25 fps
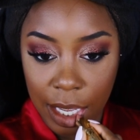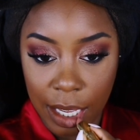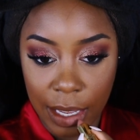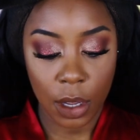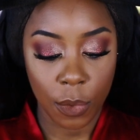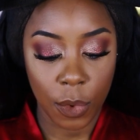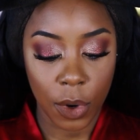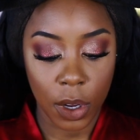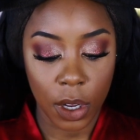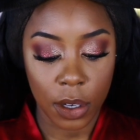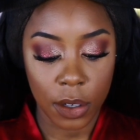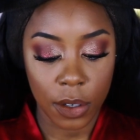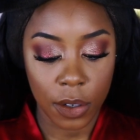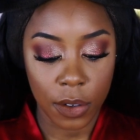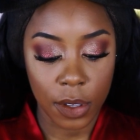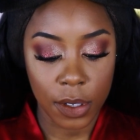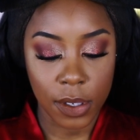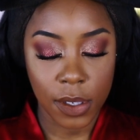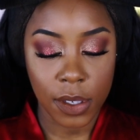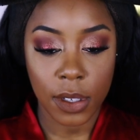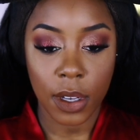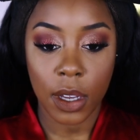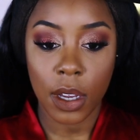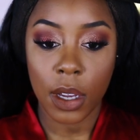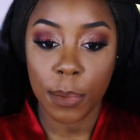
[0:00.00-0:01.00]
And we're gonna do the
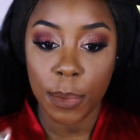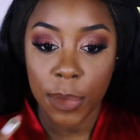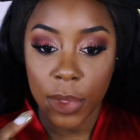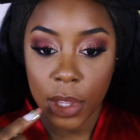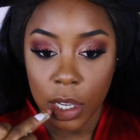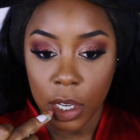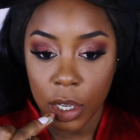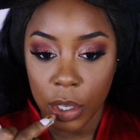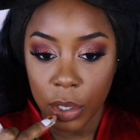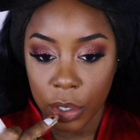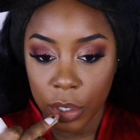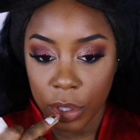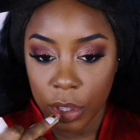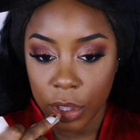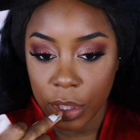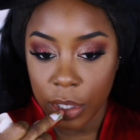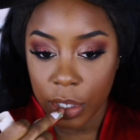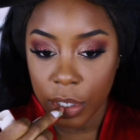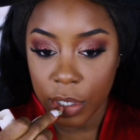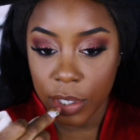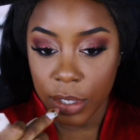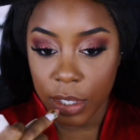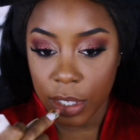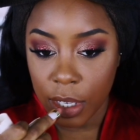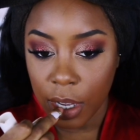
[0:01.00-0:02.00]
same thing on
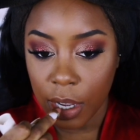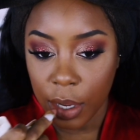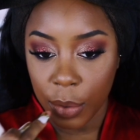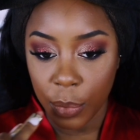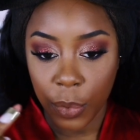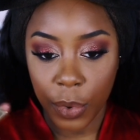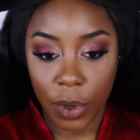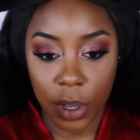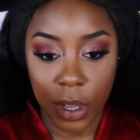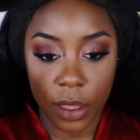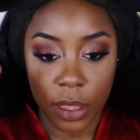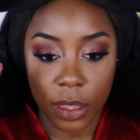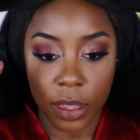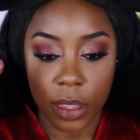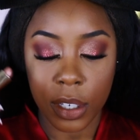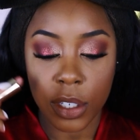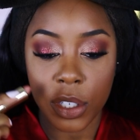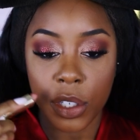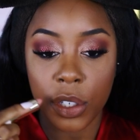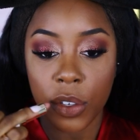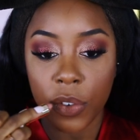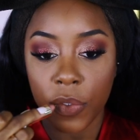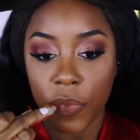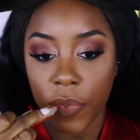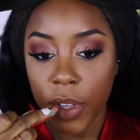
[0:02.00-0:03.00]
this side with the
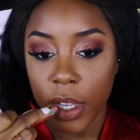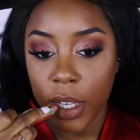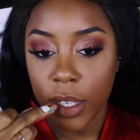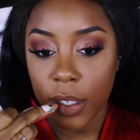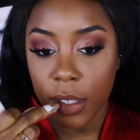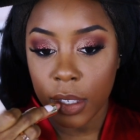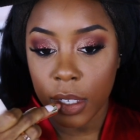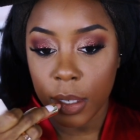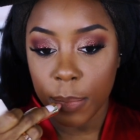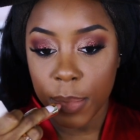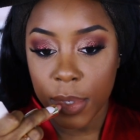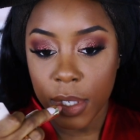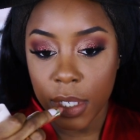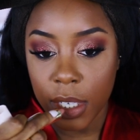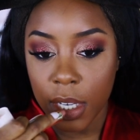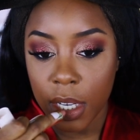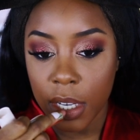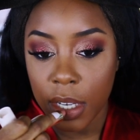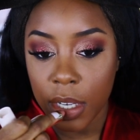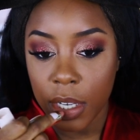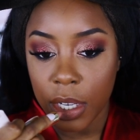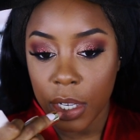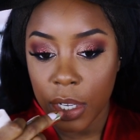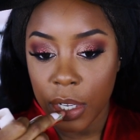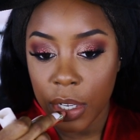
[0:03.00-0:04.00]
Too Faced
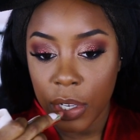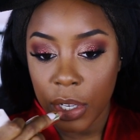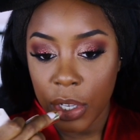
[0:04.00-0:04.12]
lipstick.